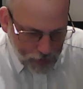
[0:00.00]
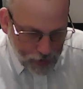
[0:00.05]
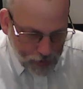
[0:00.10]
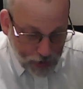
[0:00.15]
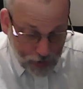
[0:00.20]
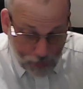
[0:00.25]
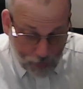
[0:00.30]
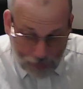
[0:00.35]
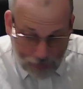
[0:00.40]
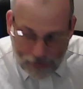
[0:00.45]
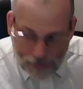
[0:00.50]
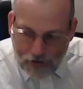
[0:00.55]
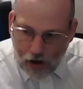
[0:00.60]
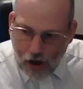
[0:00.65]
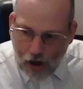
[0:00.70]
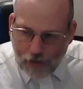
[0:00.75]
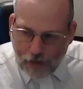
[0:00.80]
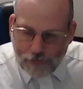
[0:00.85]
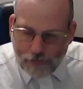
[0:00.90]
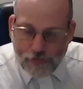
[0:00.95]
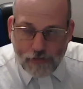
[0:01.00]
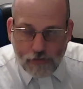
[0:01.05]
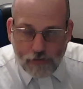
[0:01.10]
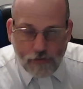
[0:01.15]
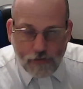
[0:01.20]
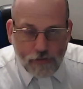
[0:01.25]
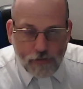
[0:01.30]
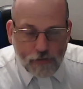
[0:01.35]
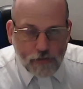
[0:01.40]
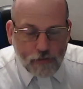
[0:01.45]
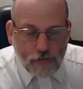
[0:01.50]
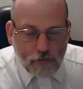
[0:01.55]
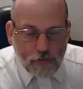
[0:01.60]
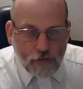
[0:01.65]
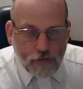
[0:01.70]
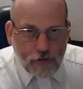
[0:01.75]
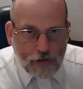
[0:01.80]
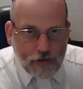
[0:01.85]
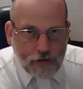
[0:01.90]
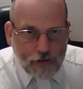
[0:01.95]
Because
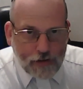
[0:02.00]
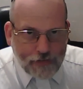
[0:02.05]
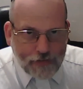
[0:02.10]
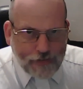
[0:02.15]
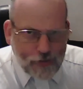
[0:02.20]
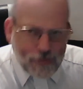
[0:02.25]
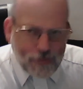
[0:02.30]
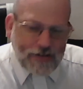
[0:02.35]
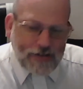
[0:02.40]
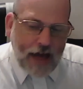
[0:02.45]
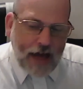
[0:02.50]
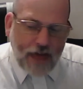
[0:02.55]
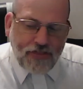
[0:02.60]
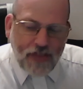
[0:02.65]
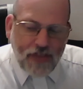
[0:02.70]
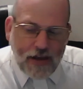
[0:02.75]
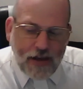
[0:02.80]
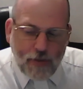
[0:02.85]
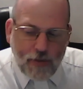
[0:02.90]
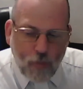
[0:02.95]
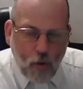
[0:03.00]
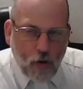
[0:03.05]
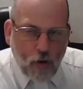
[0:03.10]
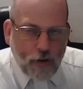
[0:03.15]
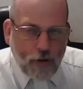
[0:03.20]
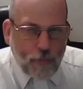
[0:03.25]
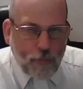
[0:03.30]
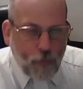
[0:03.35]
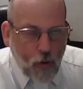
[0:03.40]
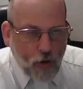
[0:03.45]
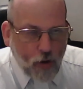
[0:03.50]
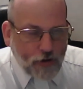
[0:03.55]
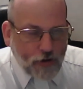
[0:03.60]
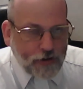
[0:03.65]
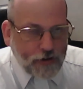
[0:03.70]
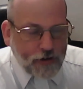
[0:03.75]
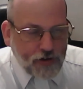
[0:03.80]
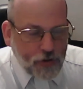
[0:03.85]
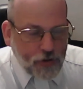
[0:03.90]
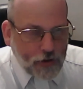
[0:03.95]
there's nothing more important
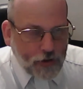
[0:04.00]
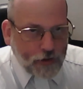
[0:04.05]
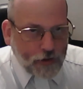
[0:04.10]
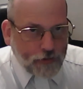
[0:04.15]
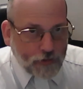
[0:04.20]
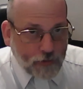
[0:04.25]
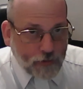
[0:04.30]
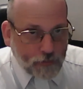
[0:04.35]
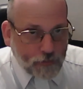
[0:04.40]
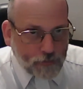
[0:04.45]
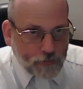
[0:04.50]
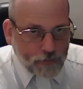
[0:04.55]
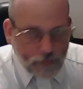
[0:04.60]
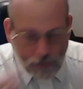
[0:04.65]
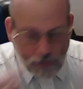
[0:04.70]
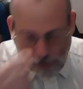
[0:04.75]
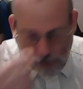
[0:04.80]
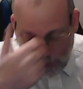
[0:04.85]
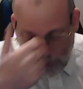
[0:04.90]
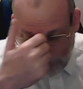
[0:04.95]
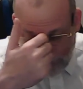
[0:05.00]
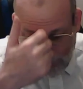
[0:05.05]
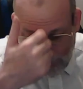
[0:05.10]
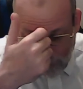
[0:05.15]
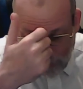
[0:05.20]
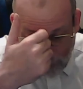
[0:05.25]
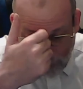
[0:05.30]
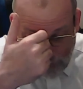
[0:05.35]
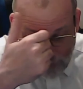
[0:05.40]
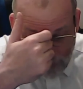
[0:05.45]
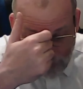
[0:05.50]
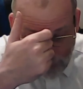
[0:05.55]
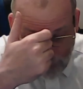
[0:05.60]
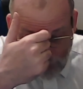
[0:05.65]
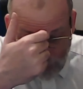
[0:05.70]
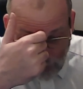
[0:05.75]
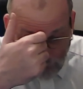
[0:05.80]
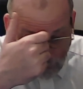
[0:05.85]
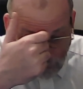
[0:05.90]
to Judaism than belief in God.